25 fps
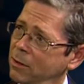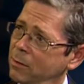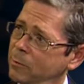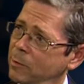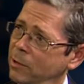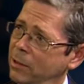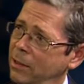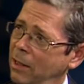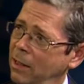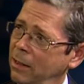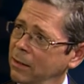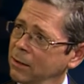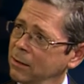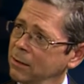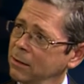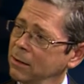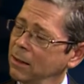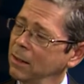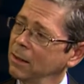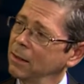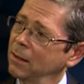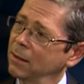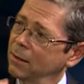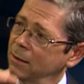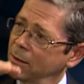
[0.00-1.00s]
again,
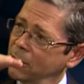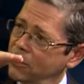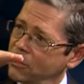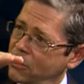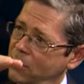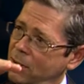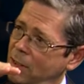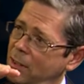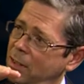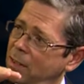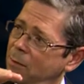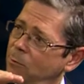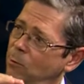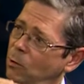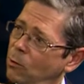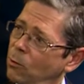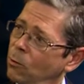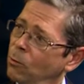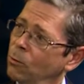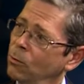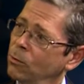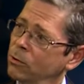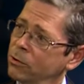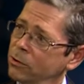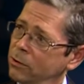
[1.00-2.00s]
the same
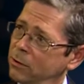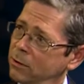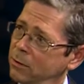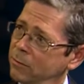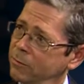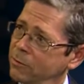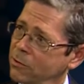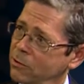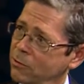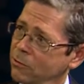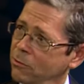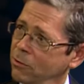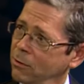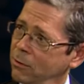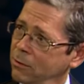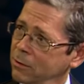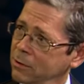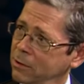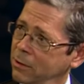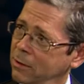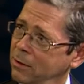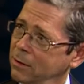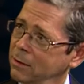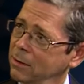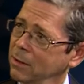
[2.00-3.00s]
order of
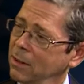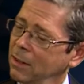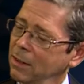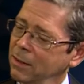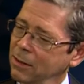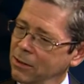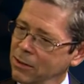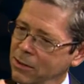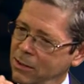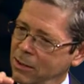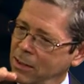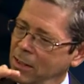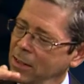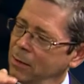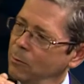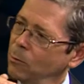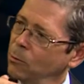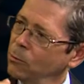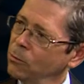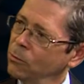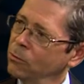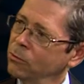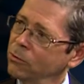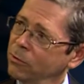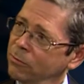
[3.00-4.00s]
strata, the same
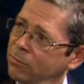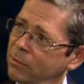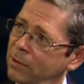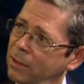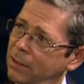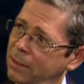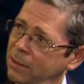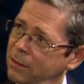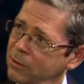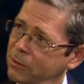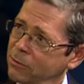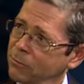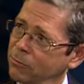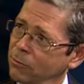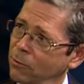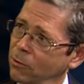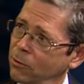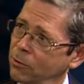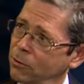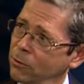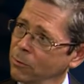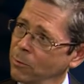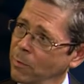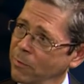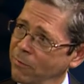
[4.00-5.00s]
order of layers of rock
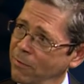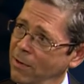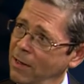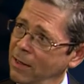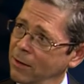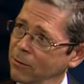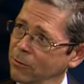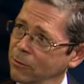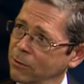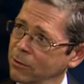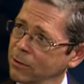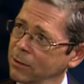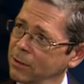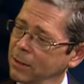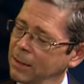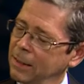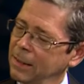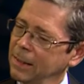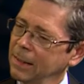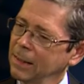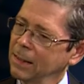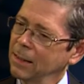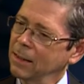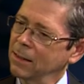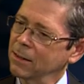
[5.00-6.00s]
could be found.
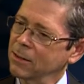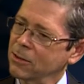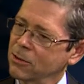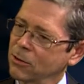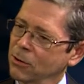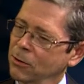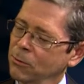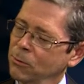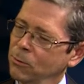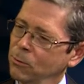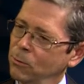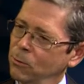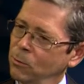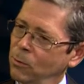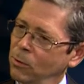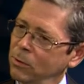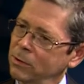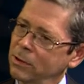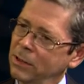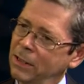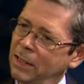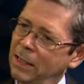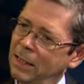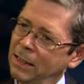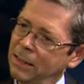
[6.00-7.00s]
And so what
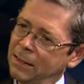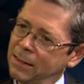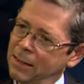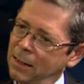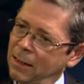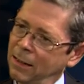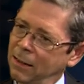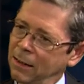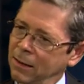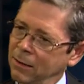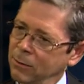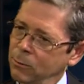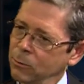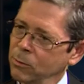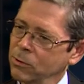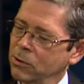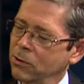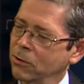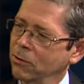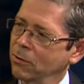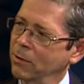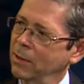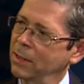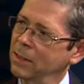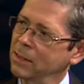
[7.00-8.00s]
he did was
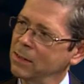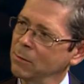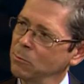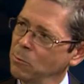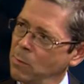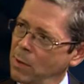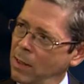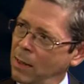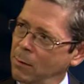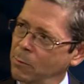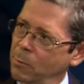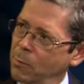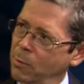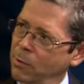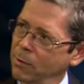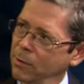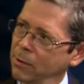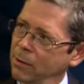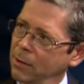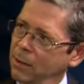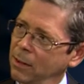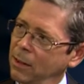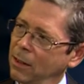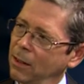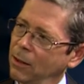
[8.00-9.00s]
create a map
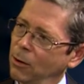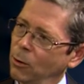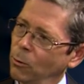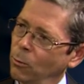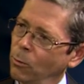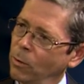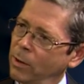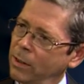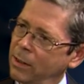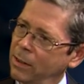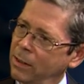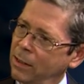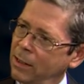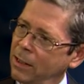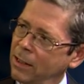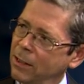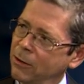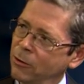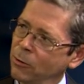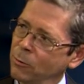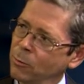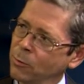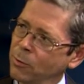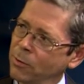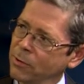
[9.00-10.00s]
where he
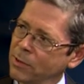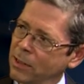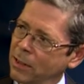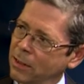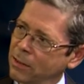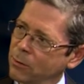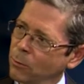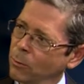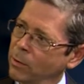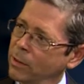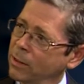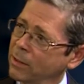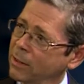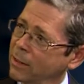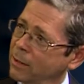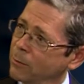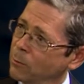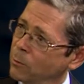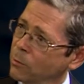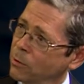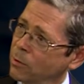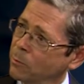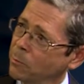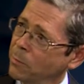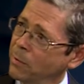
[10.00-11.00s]
could predict where they
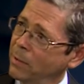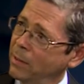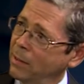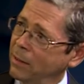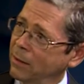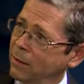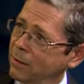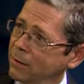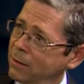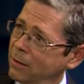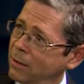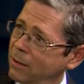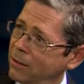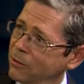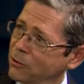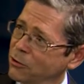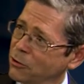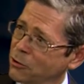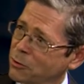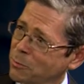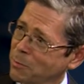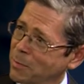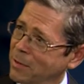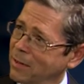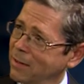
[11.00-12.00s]
would appear
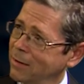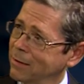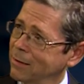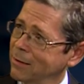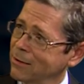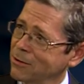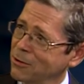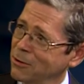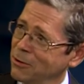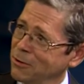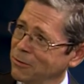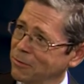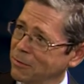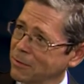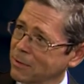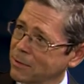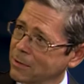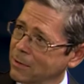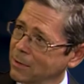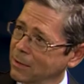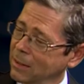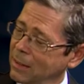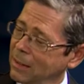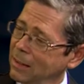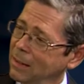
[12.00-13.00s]
just beneath the surface.
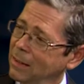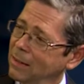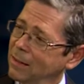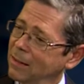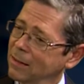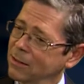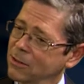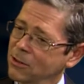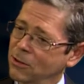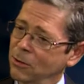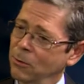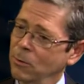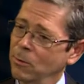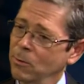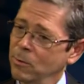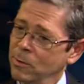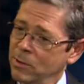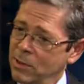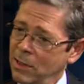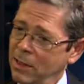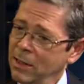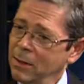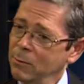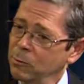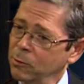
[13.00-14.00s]
And so he was
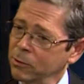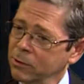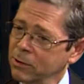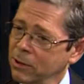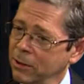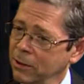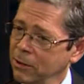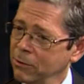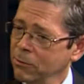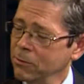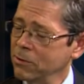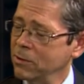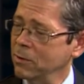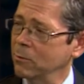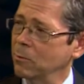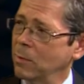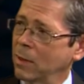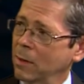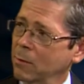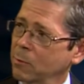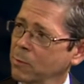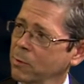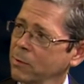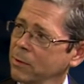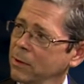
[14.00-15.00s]
able to use the
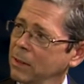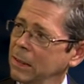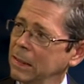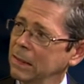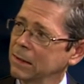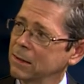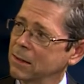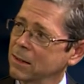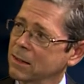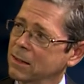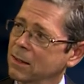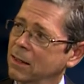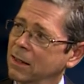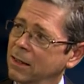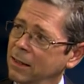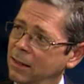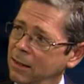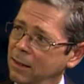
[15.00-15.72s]
map to say,